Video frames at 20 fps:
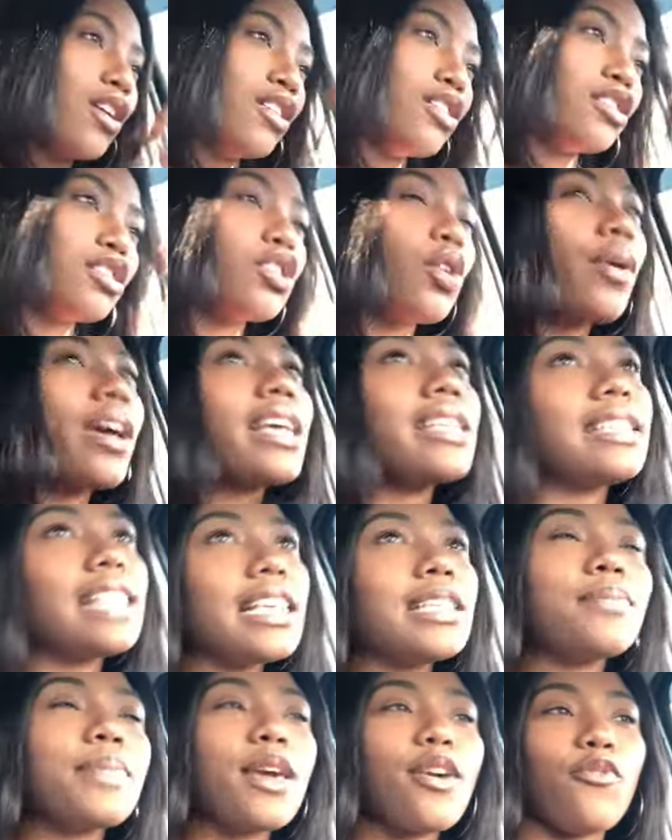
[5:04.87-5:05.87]
So he
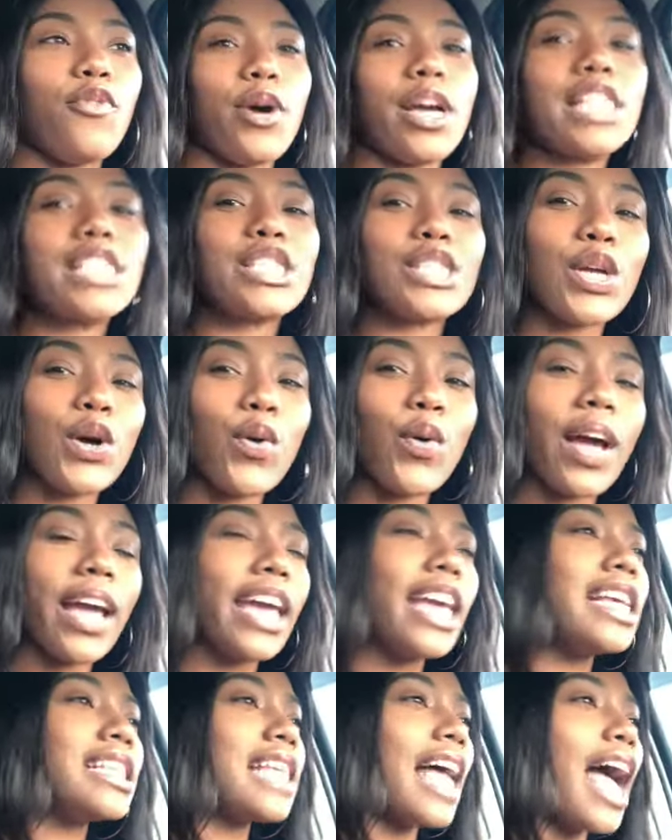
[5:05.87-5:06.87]
sends me a voice note and
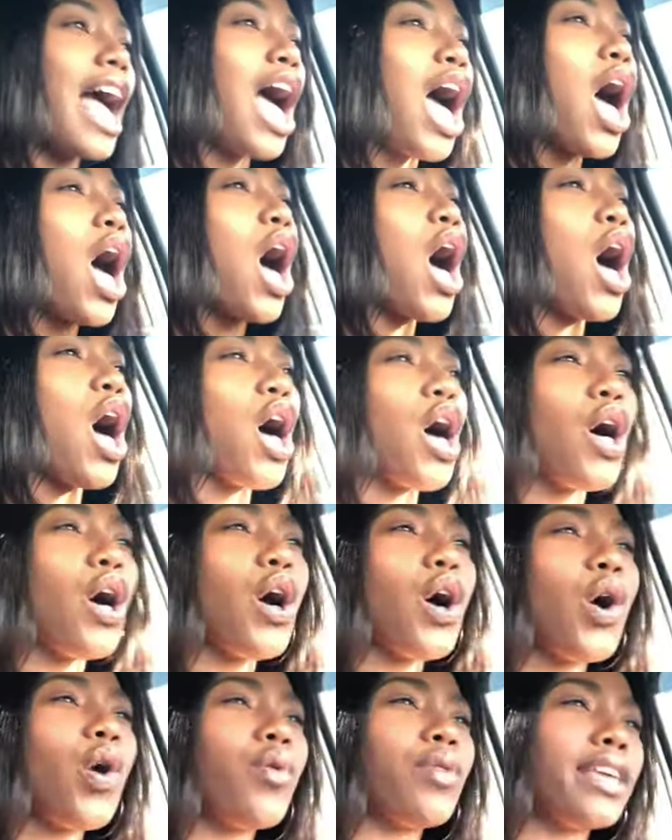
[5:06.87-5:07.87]
he's like,
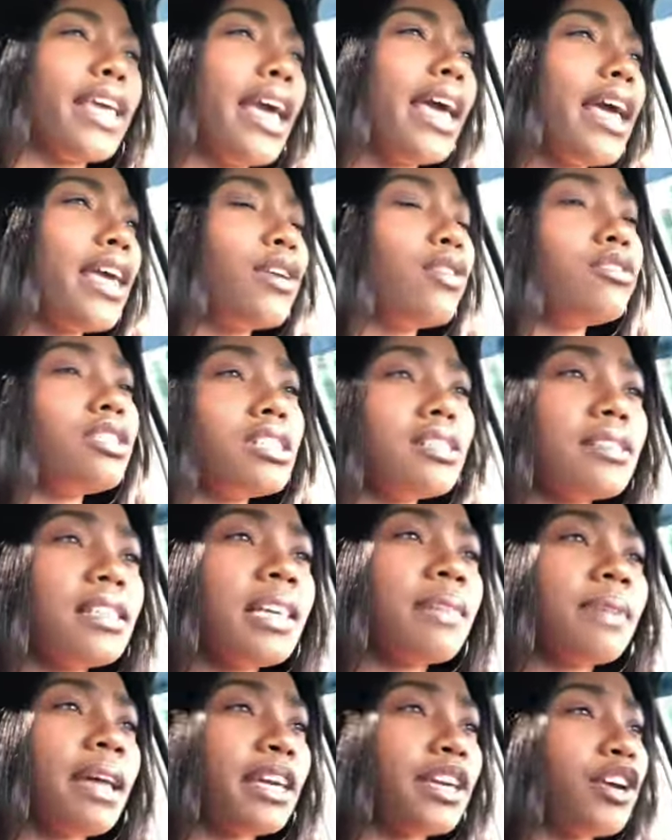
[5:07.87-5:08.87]
oh yeah, you just
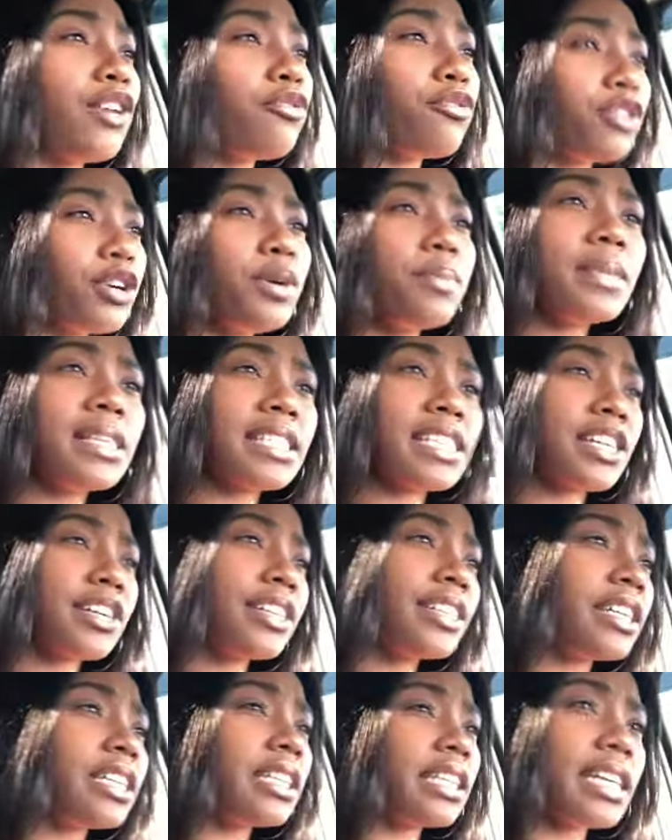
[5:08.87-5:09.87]
seem like you're real
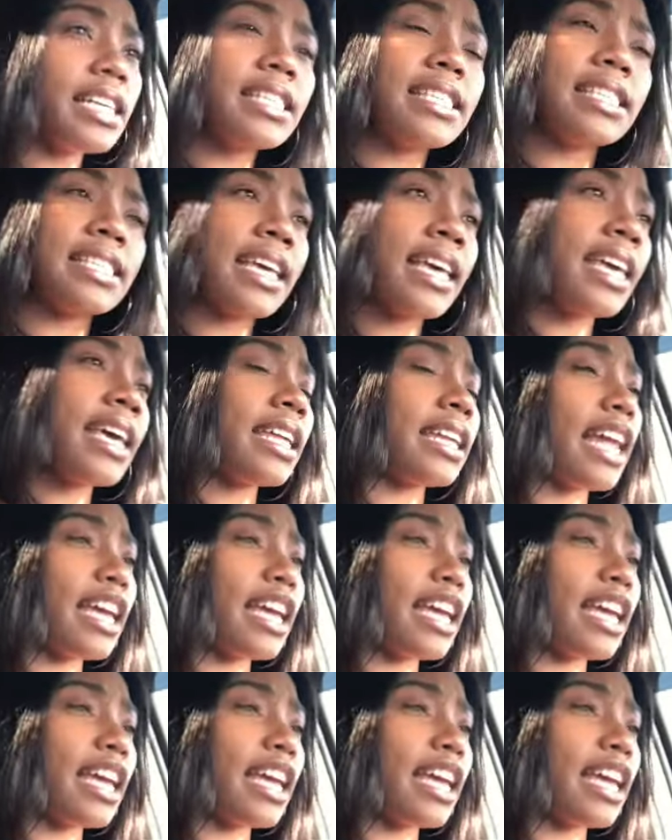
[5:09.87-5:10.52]
materialistic.